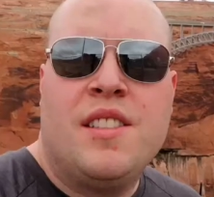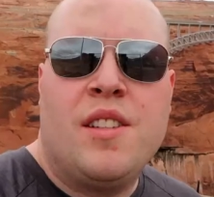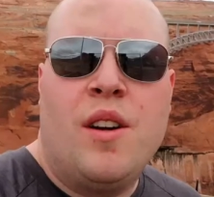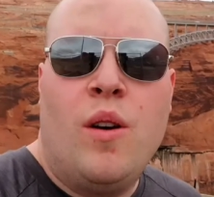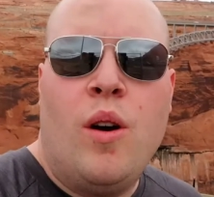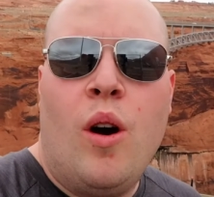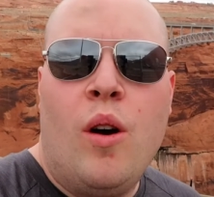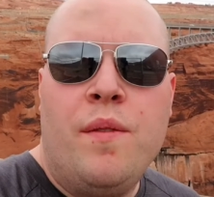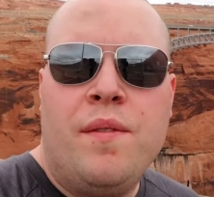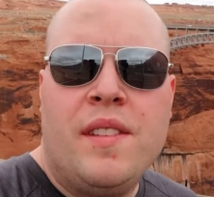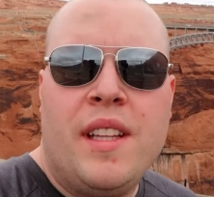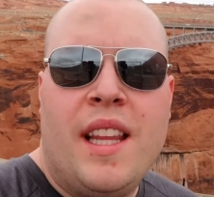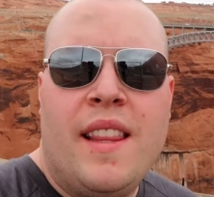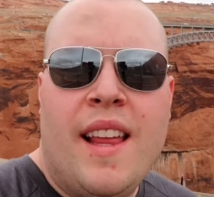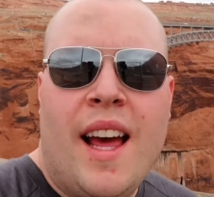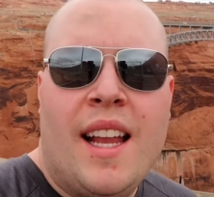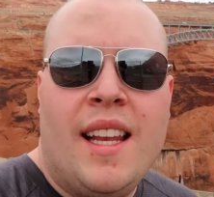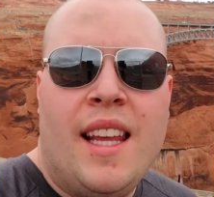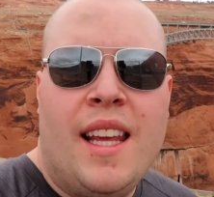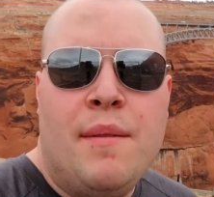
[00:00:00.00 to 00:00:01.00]
So hopefully
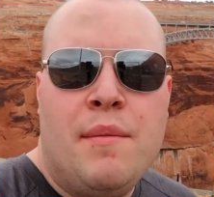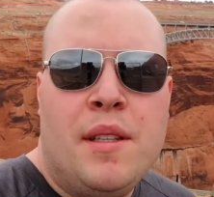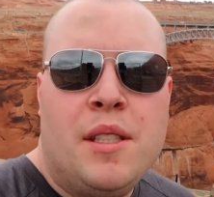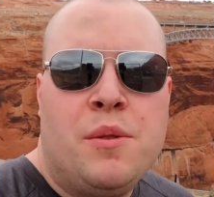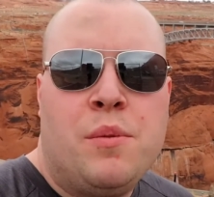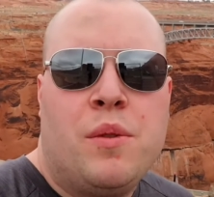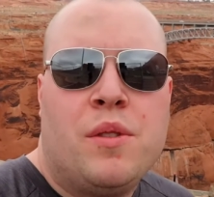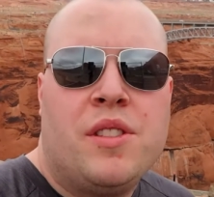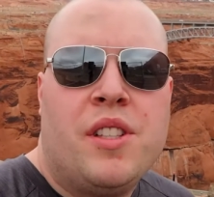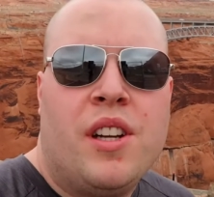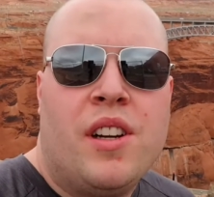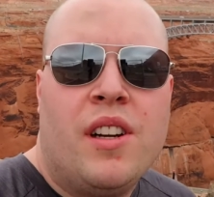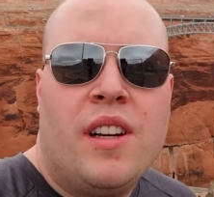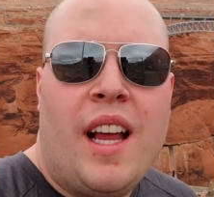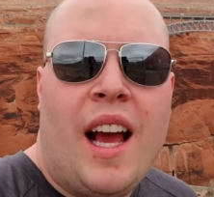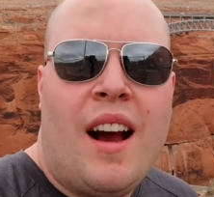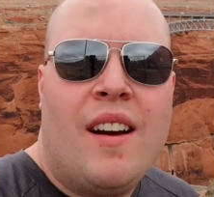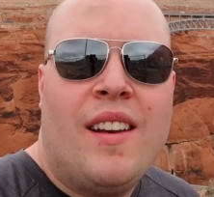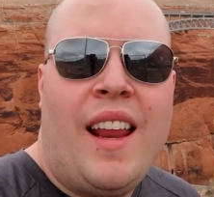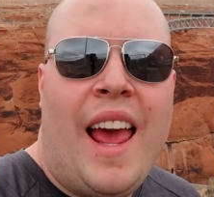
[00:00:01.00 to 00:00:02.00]
that image will
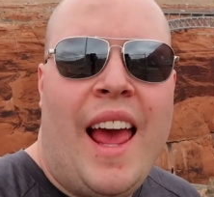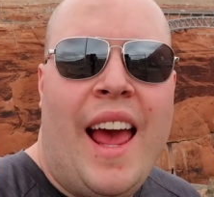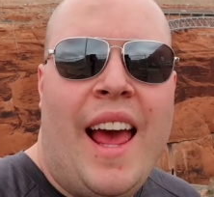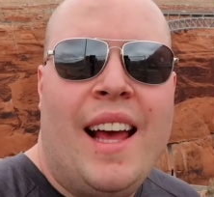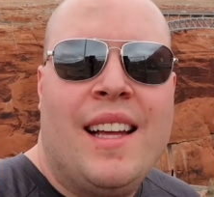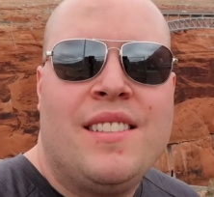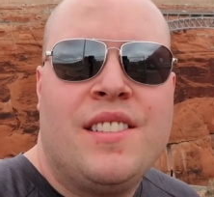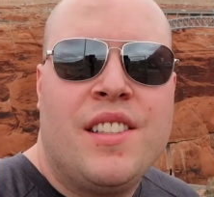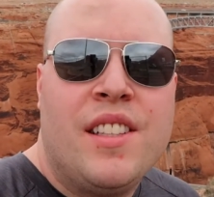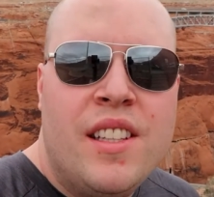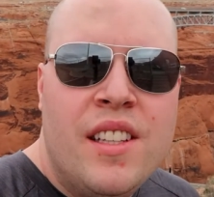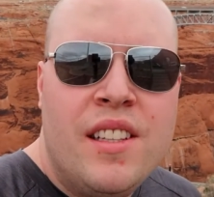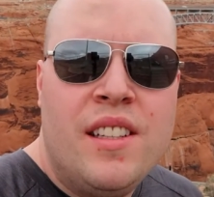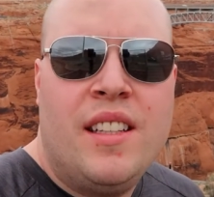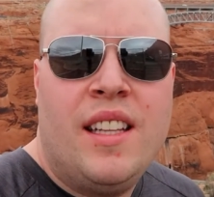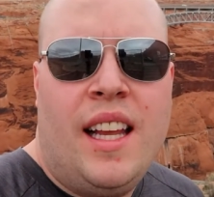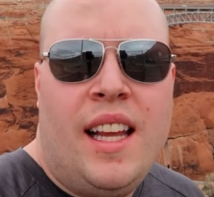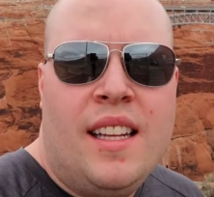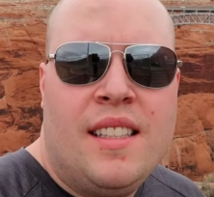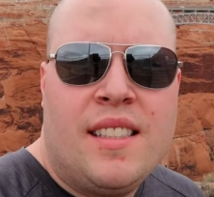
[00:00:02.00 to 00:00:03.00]
turn out as
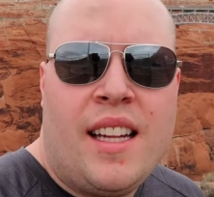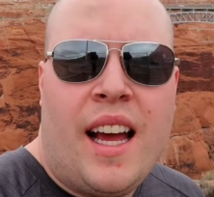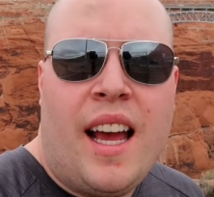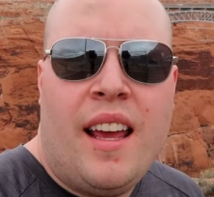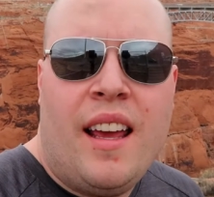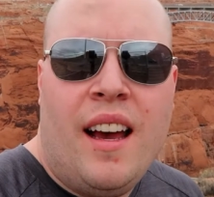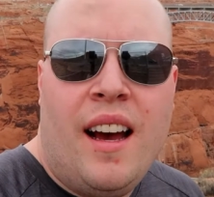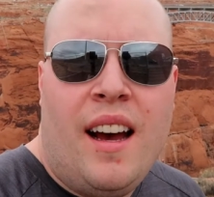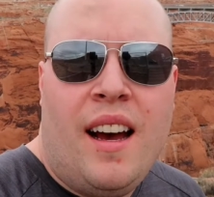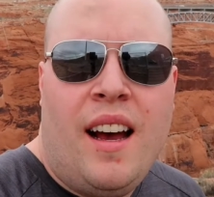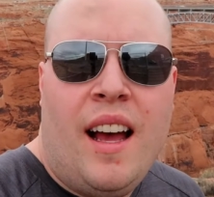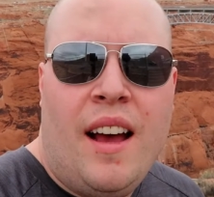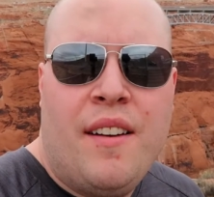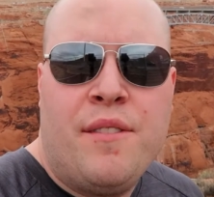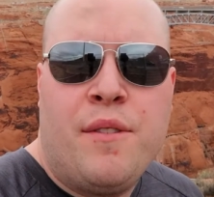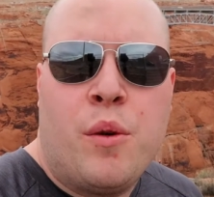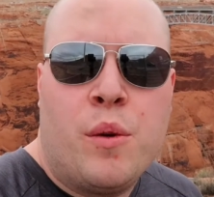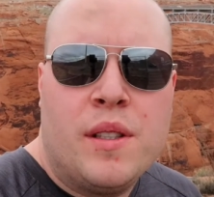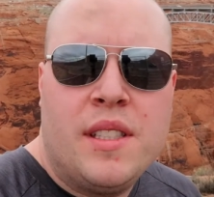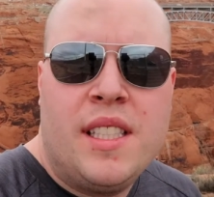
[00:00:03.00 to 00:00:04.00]
good as I uh,
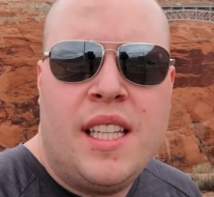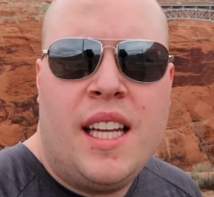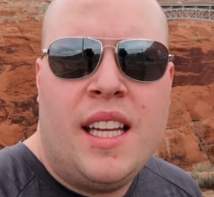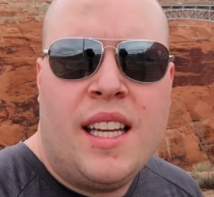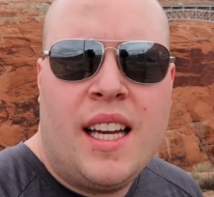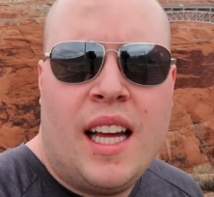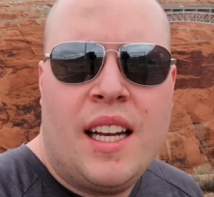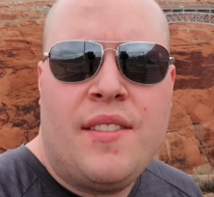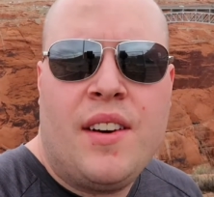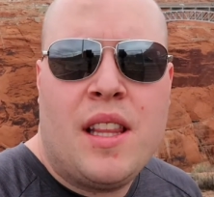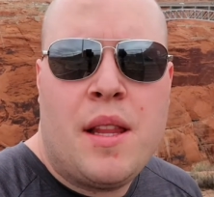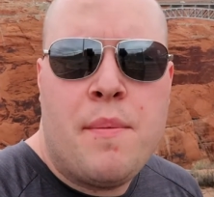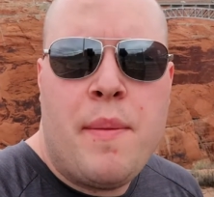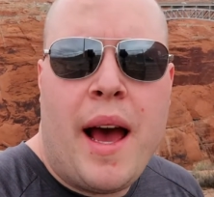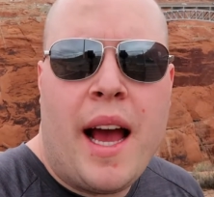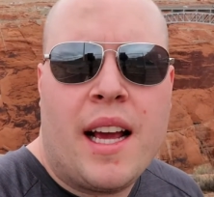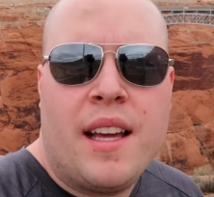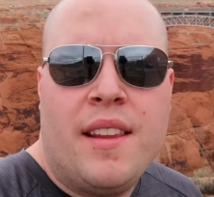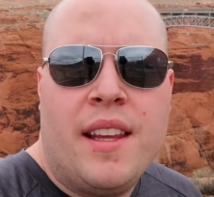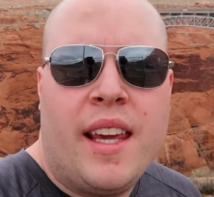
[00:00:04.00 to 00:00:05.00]
have foreseen kind of on the
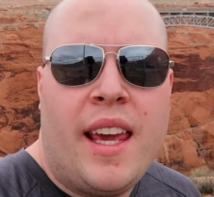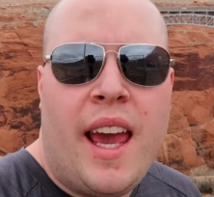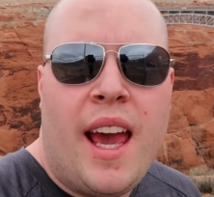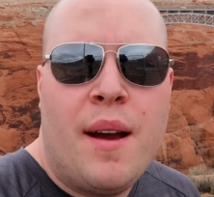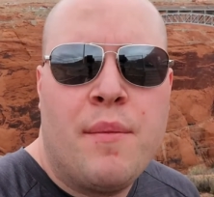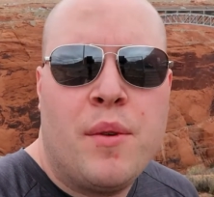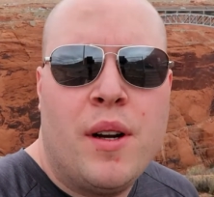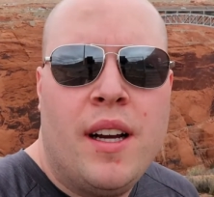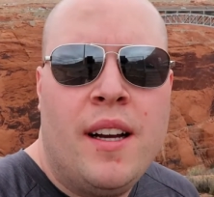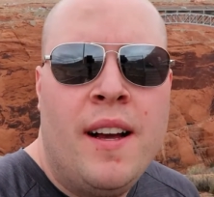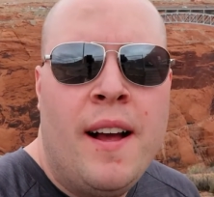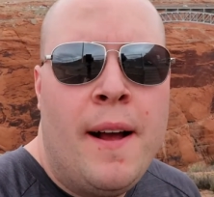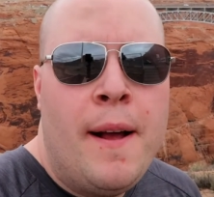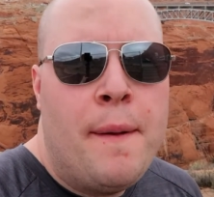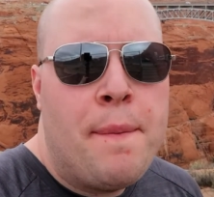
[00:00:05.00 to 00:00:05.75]
back of the camera.